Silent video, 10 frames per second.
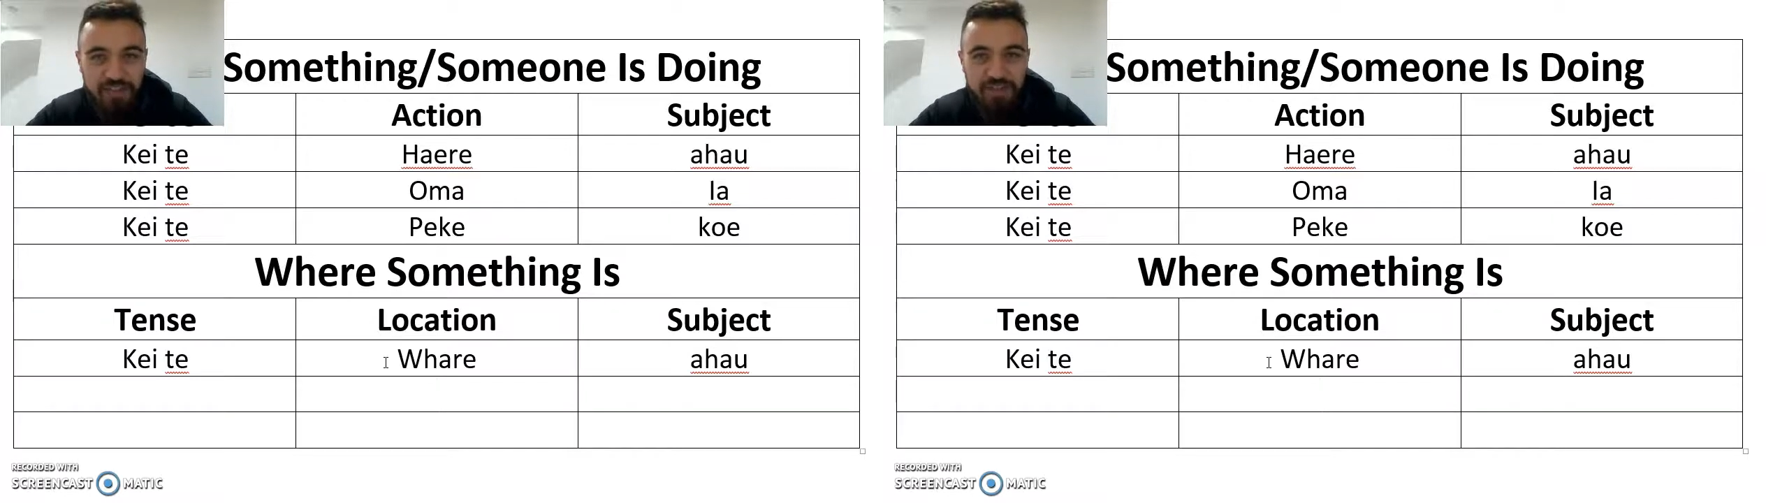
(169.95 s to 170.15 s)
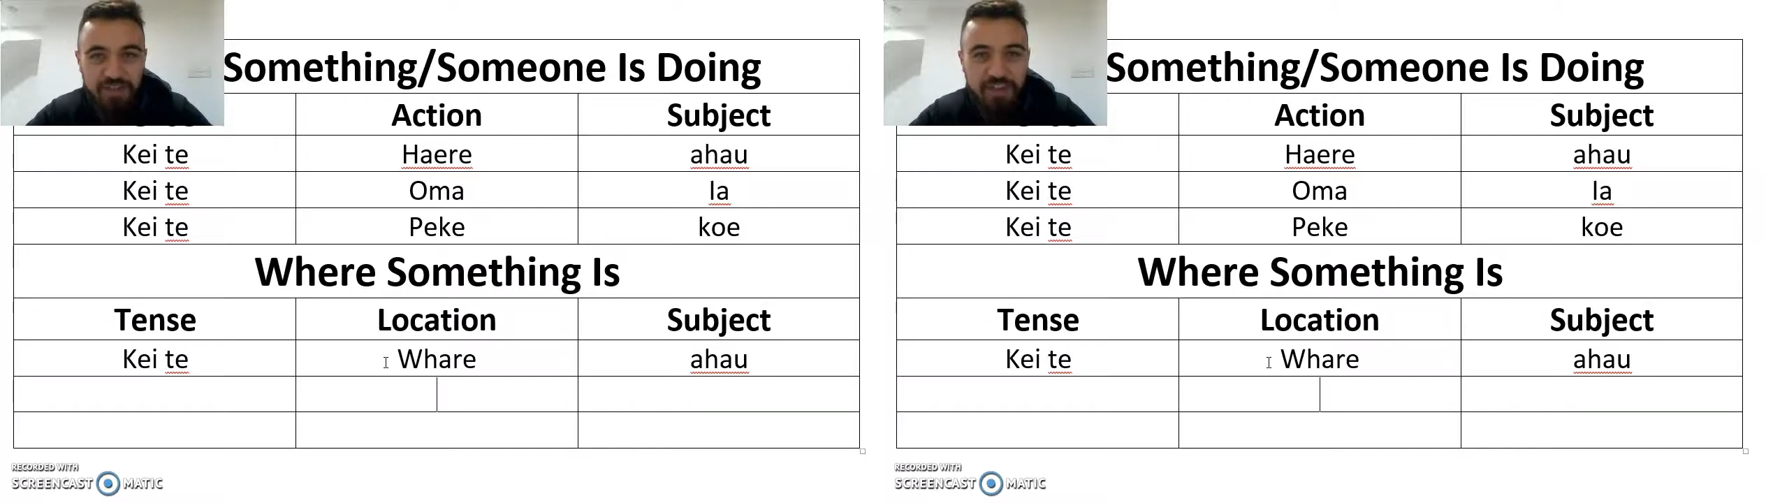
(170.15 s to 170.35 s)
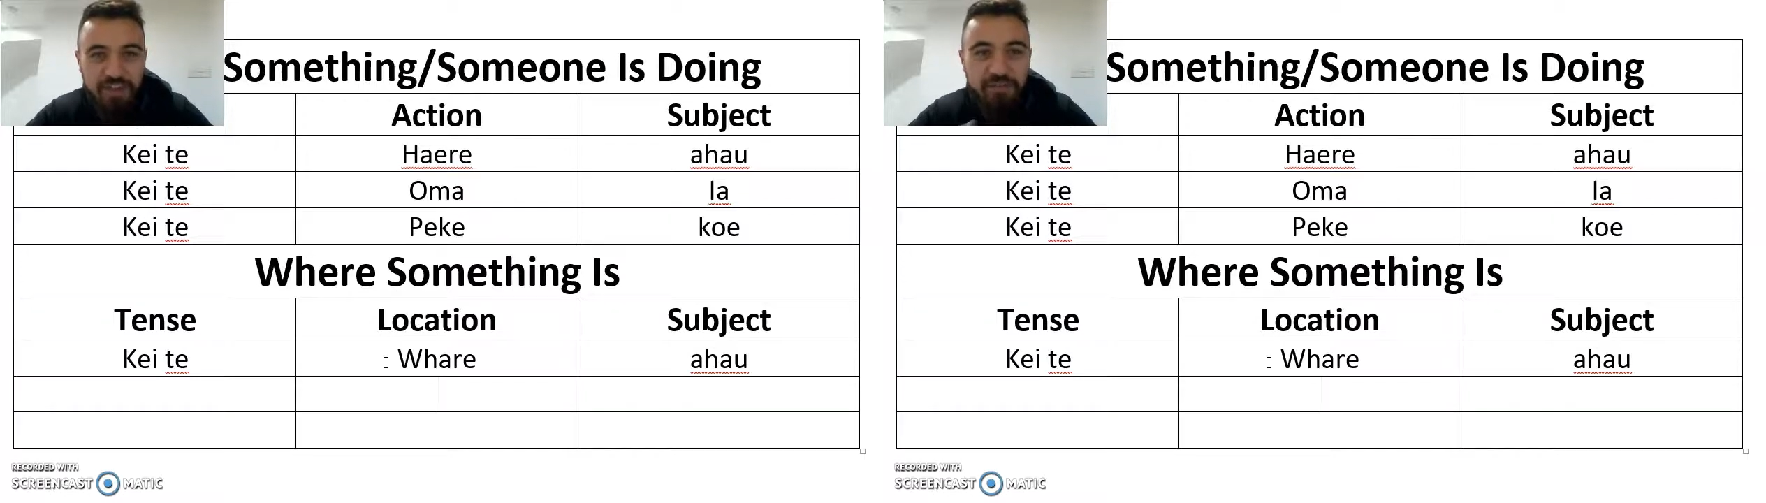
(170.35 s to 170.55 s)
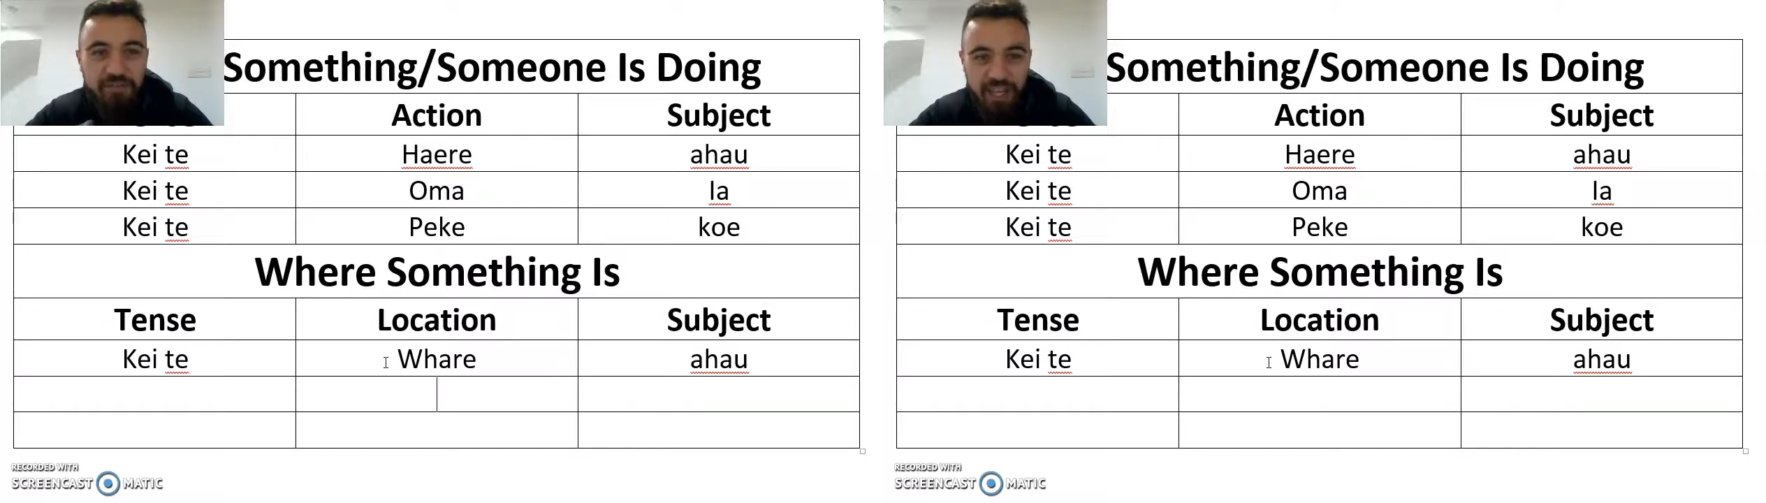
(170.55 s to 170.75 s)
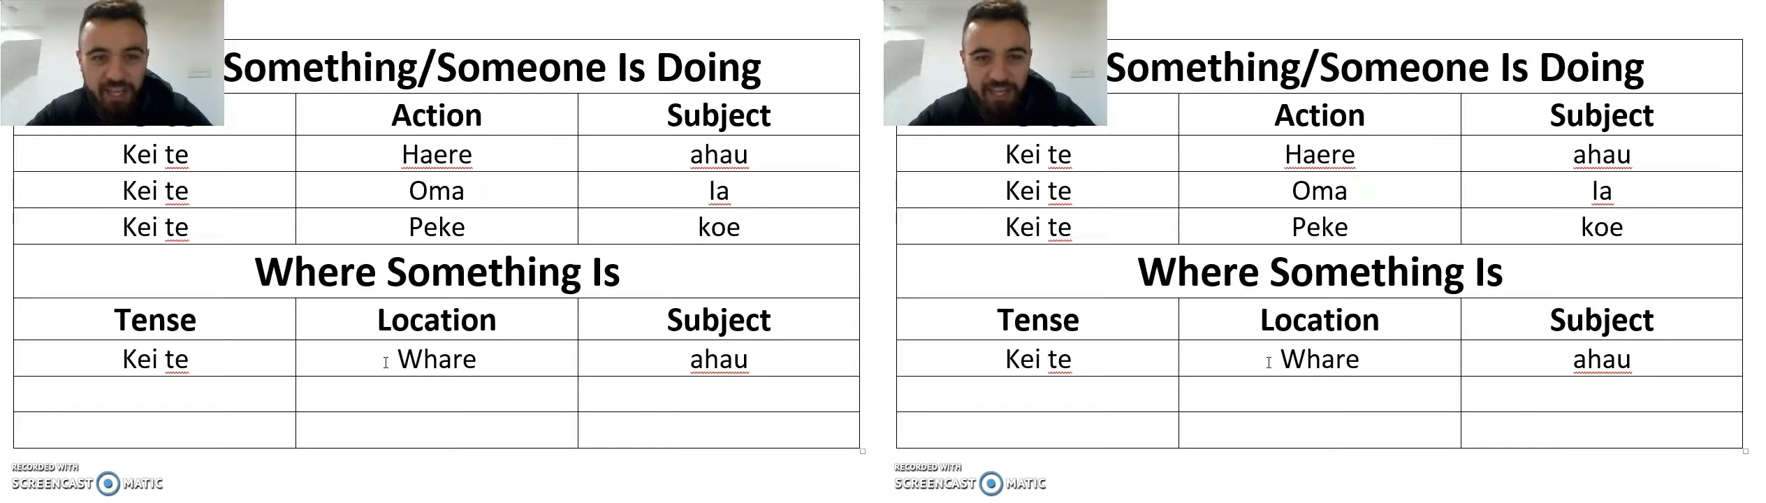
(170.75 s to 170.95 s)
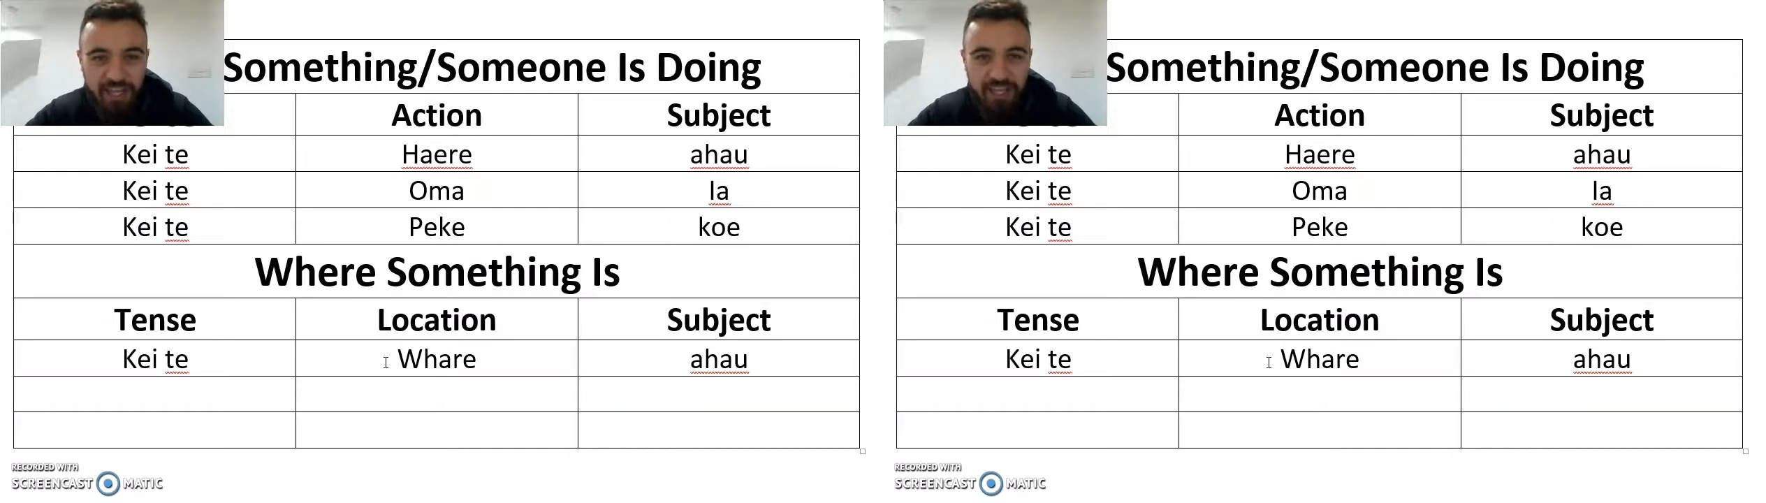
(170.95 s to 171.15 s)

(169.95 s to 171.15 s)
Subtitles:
that te whare